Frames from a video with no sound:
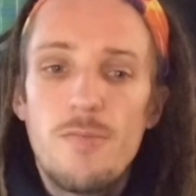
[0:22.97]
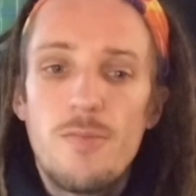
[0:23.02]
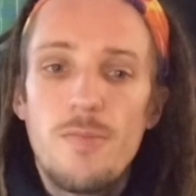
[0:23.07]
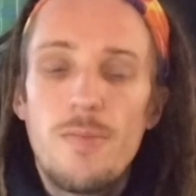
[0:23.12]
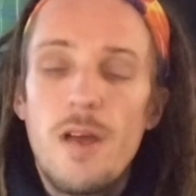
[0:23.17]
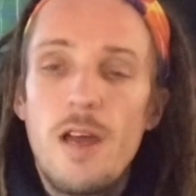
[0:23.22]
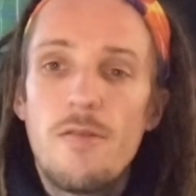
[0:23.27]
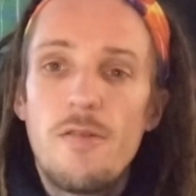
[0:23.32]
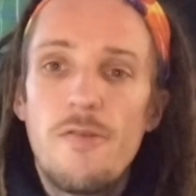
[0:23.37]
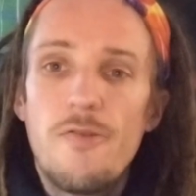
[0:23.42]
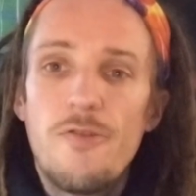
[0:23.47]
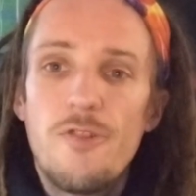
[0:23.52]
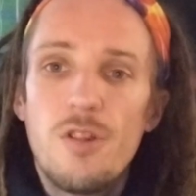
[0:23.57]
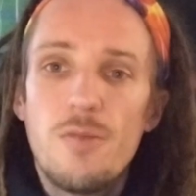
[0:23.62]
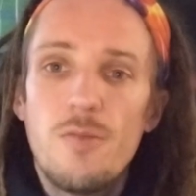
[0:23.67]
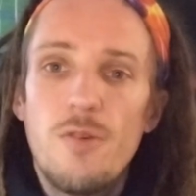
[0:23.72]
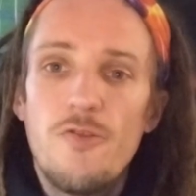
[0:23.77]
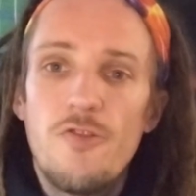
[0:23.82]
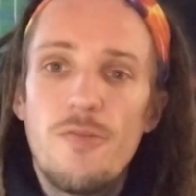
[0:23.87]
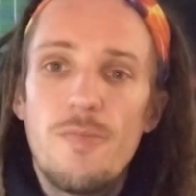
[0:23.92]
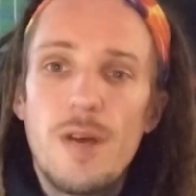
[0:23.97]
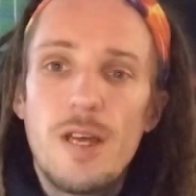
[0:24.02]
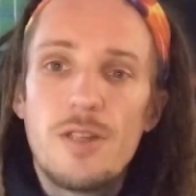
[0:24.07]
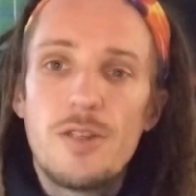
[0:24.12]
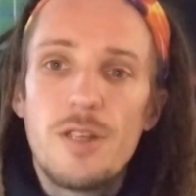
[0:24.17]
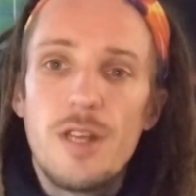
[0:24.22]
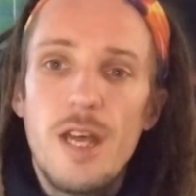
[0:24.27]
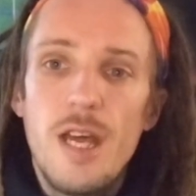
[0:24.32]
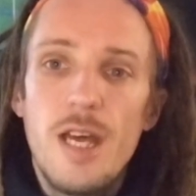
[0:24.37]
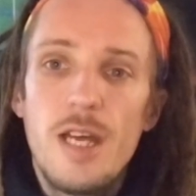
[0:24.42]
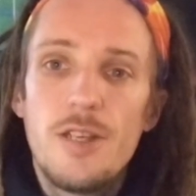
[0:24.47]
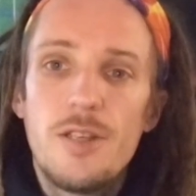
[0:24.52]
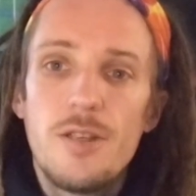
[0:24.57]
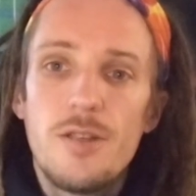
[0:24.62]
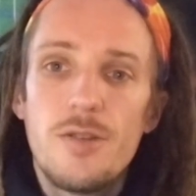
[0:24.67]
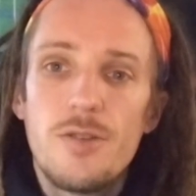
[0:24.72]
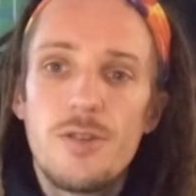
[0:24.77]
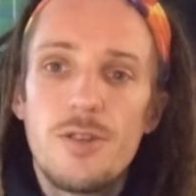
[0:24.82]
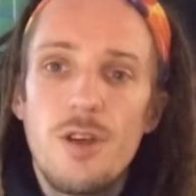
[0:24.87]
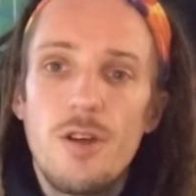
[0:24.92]
preparing for the month of painting ahead,
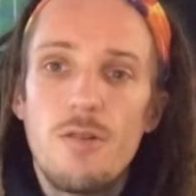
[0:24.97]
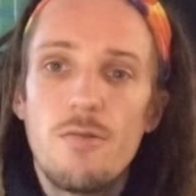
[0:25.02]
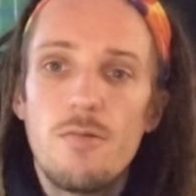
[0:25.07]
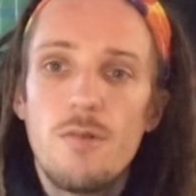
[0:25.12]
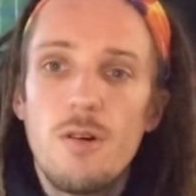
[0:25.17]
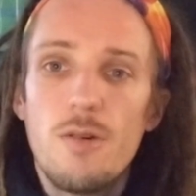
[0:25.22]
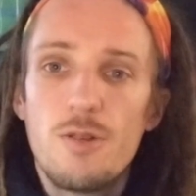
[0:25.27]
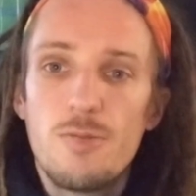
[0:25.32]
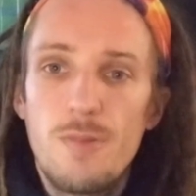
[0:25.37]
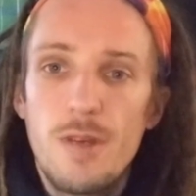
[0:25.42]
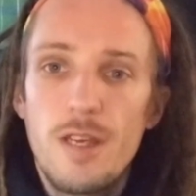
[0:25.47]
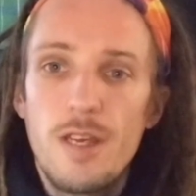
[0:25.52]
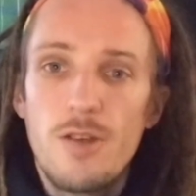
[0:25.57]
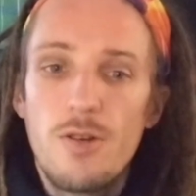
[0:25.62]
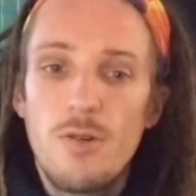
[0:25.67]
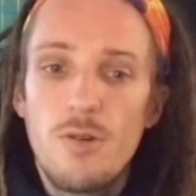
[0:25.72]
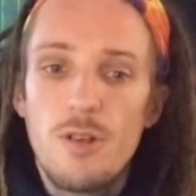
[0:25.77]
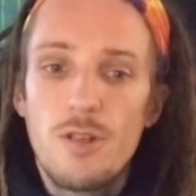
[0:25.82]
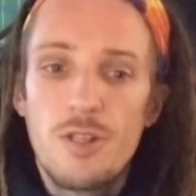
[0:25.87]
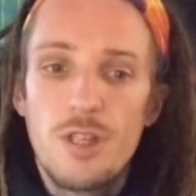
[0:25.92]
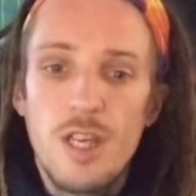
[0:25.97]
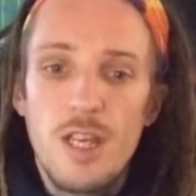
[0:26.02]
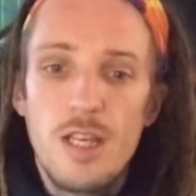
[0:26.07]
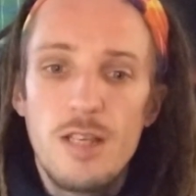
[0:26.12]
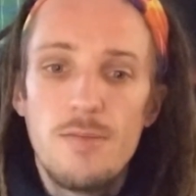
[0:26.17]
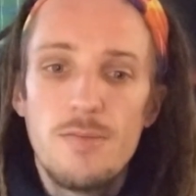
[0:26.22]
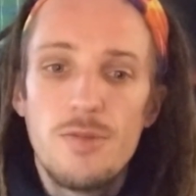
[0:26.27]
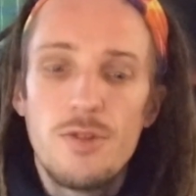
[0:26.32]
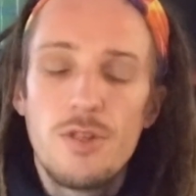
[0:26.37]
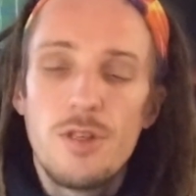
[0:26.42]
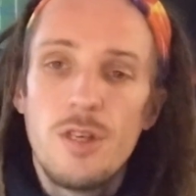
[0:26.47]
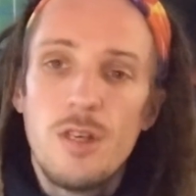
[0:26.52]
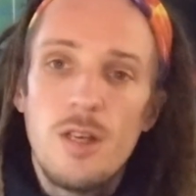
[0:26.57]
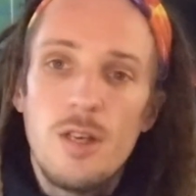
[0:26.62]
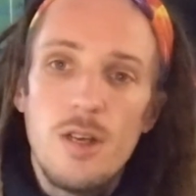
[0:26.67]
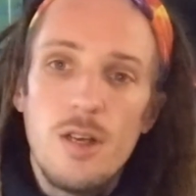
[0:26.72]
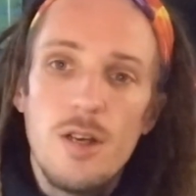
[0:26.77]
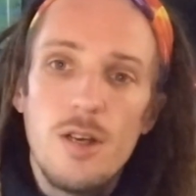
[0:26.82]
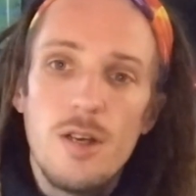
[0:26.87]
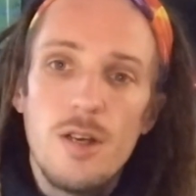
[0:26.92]
so I was picking colour schemes,
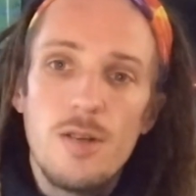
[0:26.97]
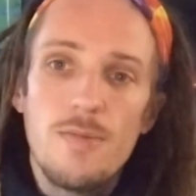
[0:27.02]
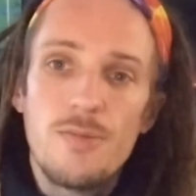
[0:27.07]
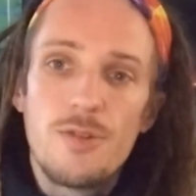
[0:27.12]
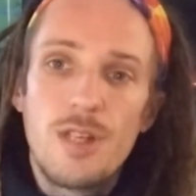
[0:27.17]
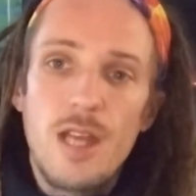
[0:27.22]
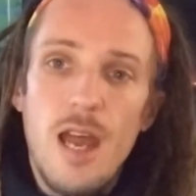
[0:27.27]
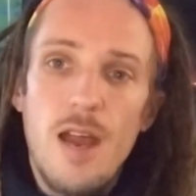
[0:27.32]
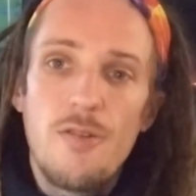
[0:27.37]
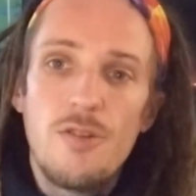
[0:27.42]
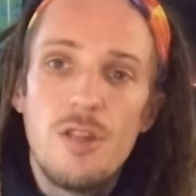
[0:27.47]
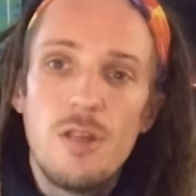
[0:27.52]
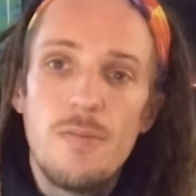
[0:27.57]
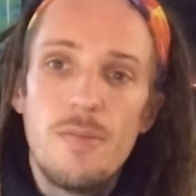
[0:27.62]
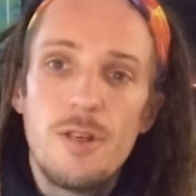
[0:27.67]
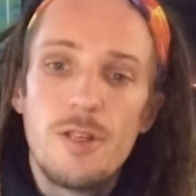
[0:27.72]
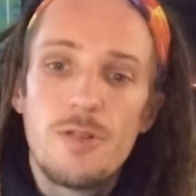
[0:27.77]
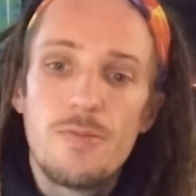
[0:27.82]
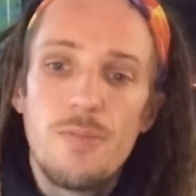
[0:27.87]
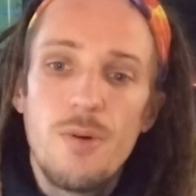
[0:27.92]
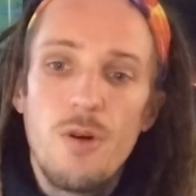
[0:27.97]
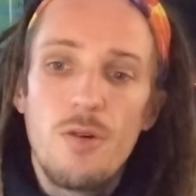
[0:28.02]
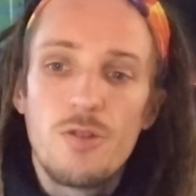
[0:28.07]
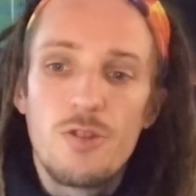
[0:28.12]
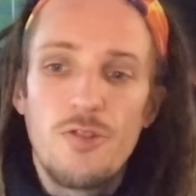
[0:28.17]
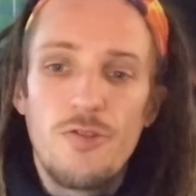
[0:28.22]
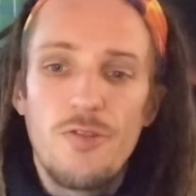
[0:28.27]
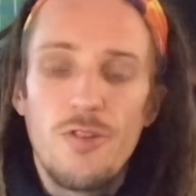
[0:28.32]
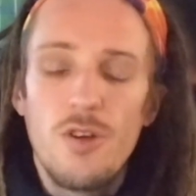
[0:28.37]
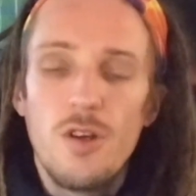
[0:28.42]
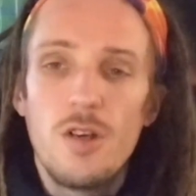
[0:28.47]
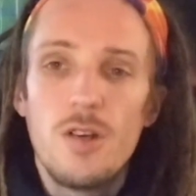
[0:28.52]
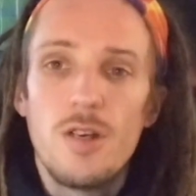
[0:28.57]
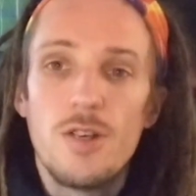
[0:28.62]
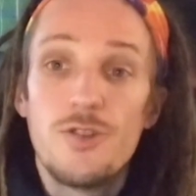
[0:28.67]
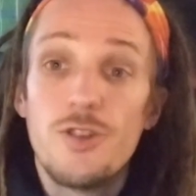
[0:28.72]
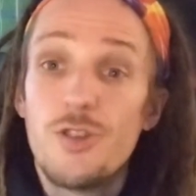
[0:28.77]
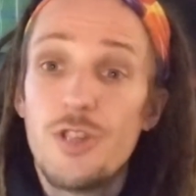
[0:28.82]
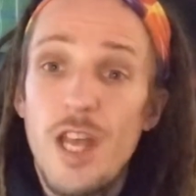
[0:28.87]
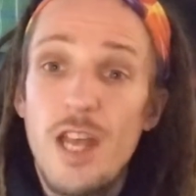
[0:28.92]
scouring the bits box for
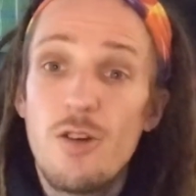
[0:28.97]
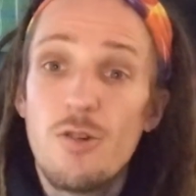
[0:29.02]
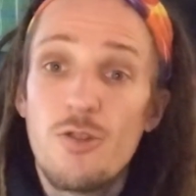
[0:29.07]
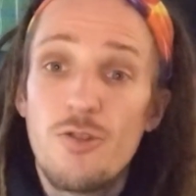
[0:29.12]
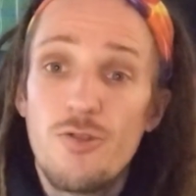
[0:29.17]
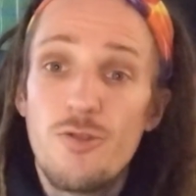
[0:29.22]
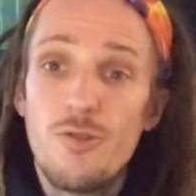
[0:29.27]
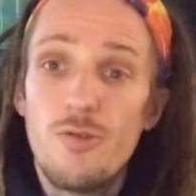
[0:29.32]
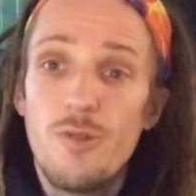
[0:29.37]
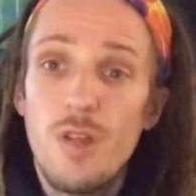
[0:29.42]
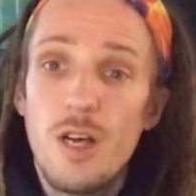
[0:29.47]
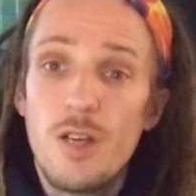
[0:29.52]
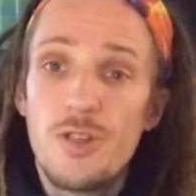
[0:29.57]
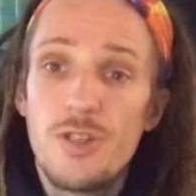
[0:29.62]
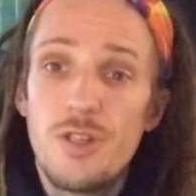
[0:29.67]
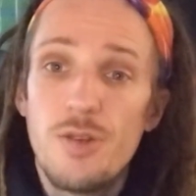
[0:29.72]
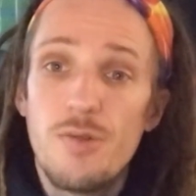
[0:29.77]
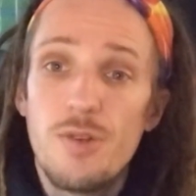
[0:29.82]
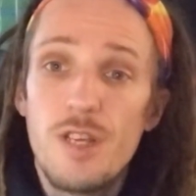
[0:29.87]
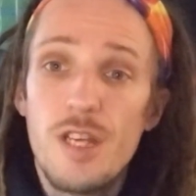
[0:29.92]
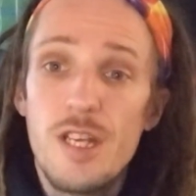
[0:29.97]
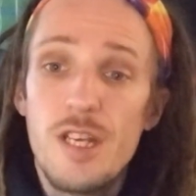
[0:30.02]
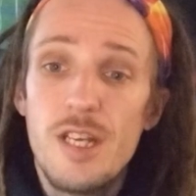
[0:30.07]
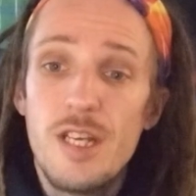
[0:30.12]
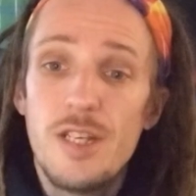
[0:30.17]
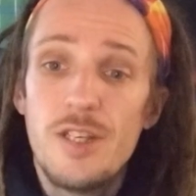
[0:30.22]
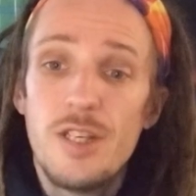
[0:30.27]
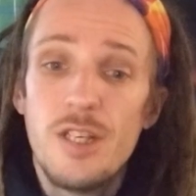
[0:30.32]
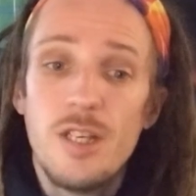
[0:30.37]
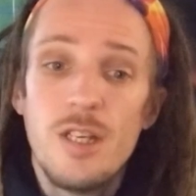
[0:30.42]
a Giselle crew that I still needed,